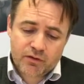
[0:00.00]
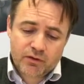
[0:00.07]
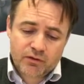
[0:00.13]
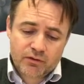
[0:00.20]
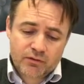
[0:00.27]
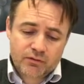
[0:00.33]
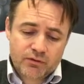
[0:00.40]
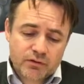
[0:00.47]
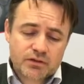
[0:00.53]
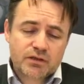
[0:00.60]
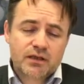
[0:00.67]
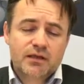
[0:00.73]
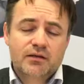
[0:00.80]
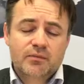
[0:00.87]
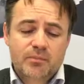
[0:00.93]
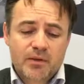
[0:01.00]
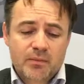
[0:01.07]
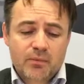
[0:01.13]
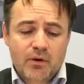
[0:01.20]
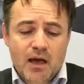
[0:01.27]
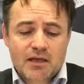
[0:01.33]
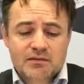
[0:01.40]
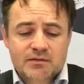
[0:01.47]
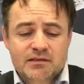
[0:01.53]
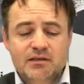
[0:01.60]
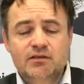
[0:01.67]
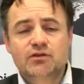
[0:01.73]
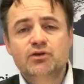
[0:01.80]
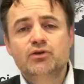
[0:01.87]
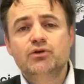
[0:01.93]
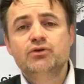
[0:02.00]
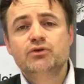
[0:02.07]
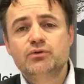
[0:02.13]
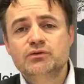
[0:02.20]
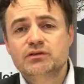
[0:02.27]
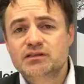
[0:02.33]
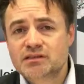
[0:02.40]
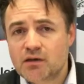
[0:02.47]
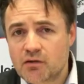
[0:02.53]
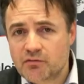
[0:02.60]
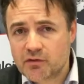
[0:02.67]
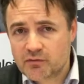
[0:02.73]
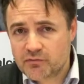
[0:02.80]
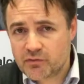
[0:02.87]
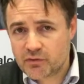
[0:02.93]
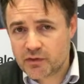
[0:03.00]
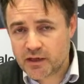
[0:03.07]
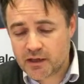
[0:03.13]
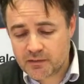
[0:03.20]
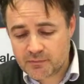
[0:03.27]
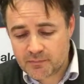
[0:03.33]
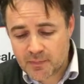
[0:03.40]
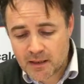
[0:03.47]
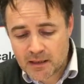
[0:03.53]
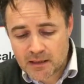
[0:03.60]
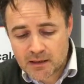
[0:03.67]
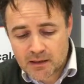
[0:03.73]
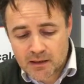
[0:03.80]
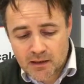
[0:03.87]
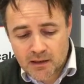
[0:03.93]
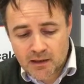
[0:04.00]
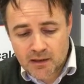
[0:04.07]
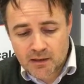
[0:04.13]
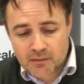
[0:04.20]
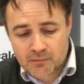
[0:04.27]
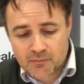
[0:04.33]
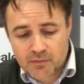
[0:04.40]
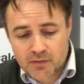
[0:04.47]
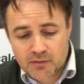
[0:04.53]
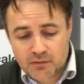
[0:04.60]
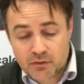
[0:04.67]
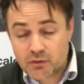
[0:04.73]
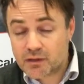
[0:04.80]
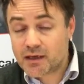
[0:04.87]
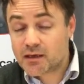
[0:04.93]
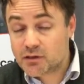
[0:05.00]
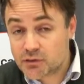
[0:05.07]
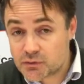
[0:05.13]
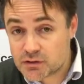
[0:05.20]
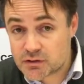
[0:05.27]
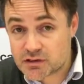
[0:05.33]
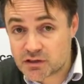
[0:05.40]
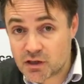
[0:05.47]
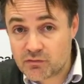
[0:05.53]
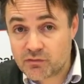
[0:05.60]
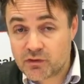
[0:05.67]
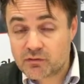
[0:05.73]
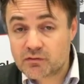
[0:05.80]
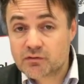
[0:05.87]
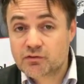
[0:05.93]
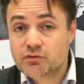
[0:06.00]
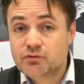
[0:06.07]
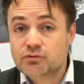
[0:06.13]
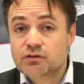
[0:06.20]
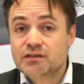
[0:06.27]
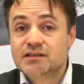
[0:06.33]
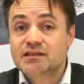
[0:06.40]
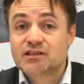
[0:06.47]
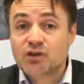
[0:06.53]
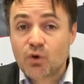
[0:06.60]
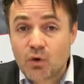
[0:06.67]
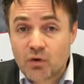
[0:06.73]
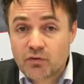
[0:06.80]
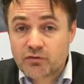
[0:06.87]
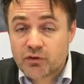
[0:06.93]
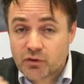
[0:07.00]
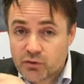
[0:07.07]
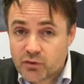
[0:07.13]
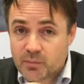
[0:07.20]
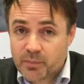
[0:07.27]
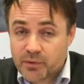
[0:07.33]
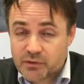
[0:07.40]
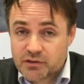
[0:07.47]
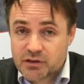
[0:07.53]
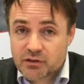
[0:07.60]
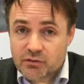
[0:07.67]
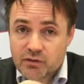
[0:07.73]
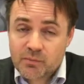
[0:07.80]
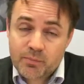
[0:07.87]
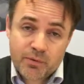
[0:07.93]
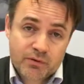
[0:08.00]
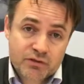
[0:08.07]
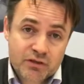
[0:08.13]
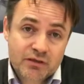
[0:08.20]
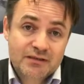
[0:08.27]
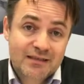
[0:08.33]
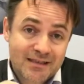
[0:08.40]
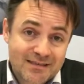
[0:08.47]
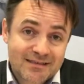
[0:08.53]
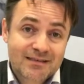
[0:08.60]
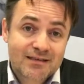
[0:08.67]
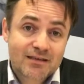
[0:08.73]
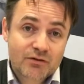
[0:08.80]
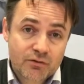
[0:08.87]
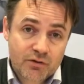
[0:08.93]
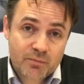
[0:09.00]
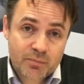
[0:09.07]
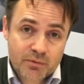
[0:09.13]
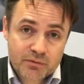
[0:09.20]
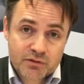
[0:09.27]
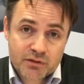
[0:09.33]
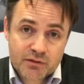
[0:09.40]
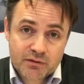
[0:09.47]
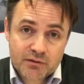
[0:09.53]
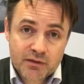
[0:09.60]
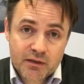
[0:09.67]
usually the people ask me, say, do you use a solvent for that? You can use a solvent to dissolve the gutta percha. Gutta percha is still gutta percha.